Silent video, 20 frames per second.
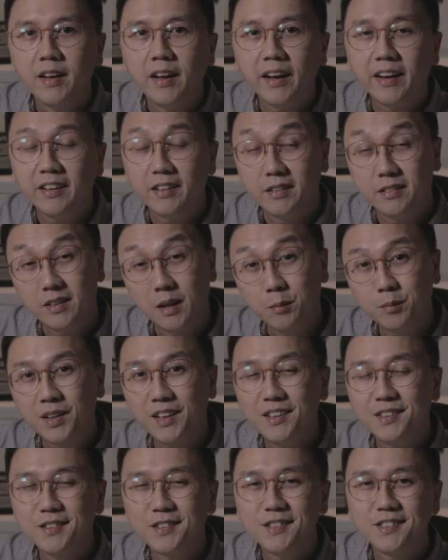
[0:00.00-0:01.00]
And in some
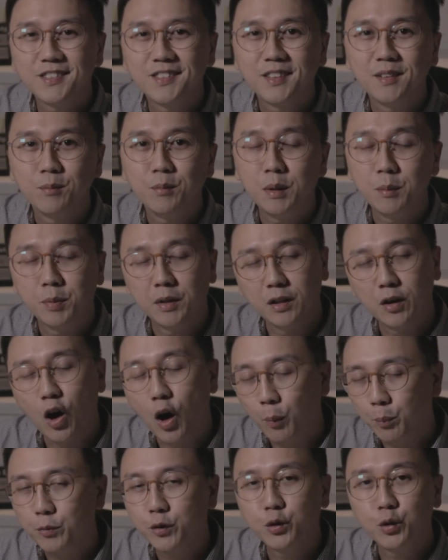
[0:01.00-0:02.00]
cases, people
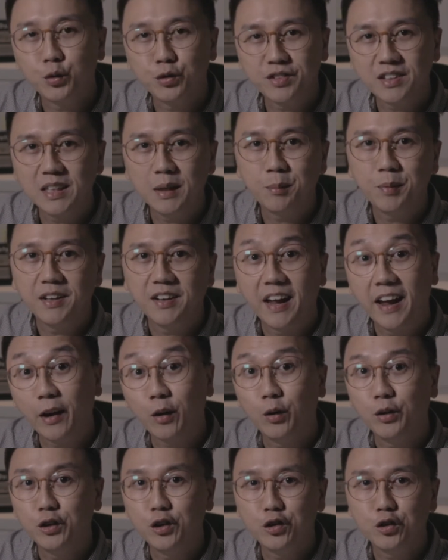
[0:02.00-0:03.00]
opt to sleep in
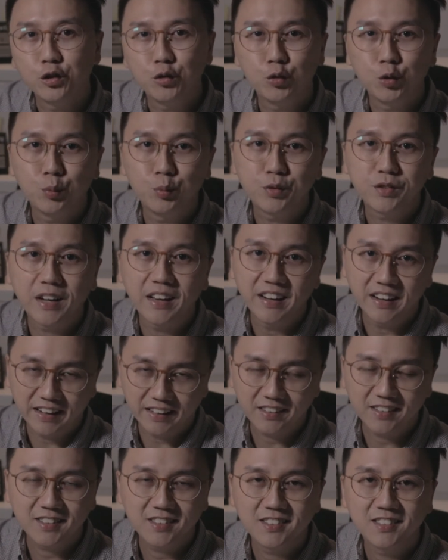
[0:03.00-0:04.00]
air-conditioned rooms at
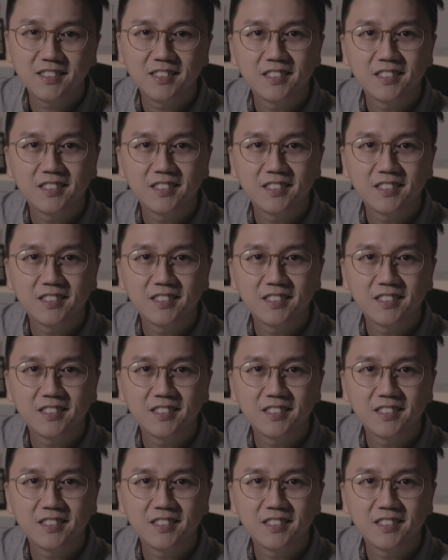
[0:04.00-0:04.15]
night.